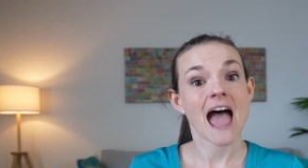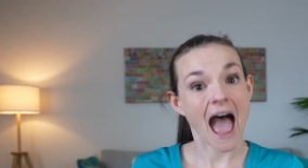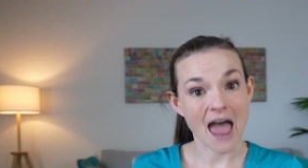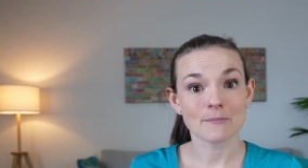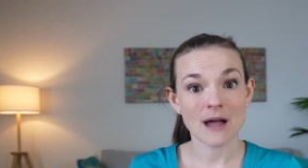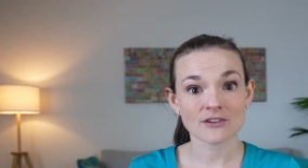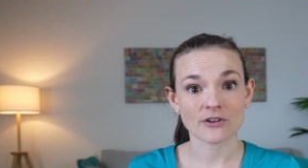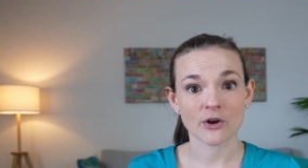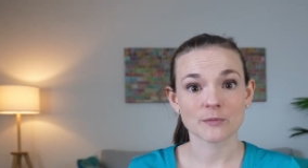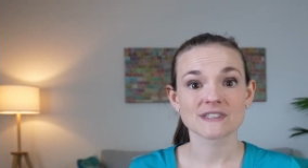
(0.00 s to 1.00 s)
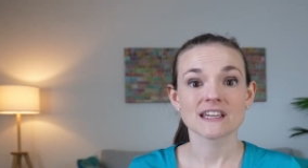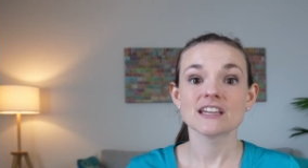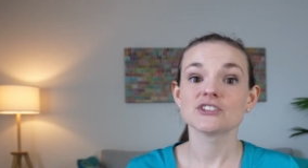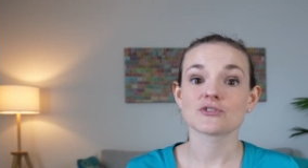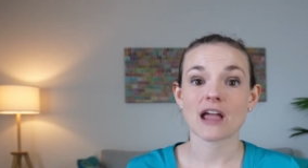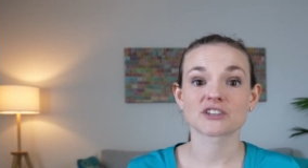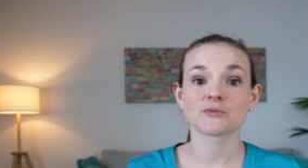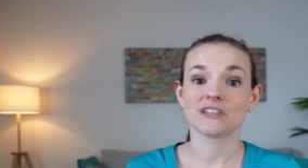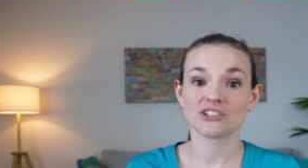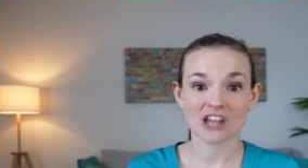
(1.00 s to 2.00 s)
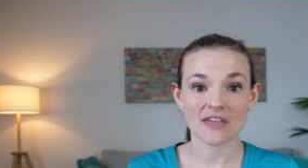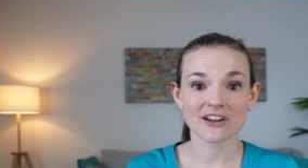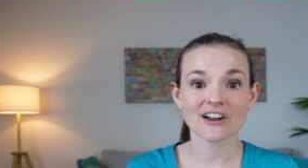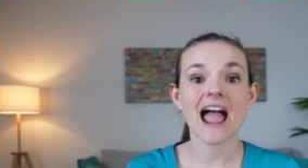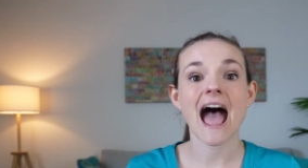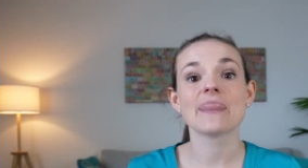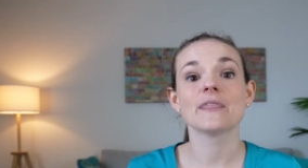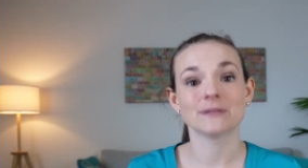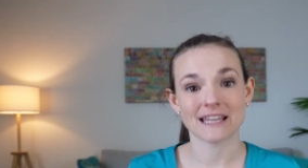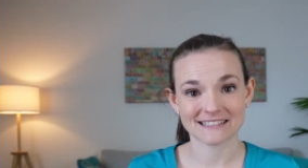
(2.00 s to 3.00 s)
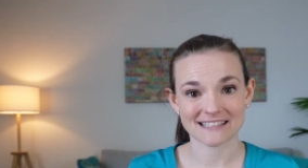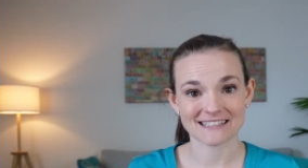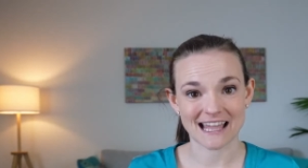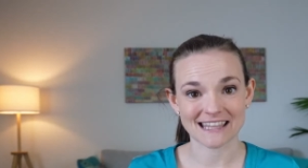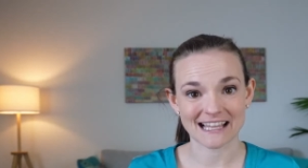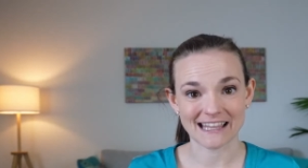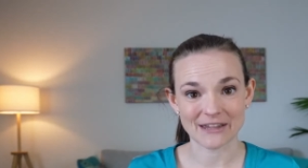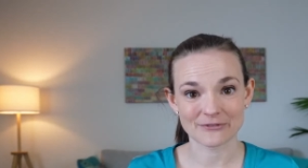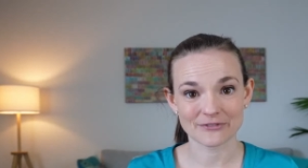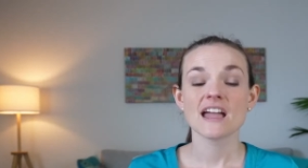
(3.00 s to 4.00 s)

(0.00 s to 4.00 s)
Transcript: and microbes interact with each other and the places that they live.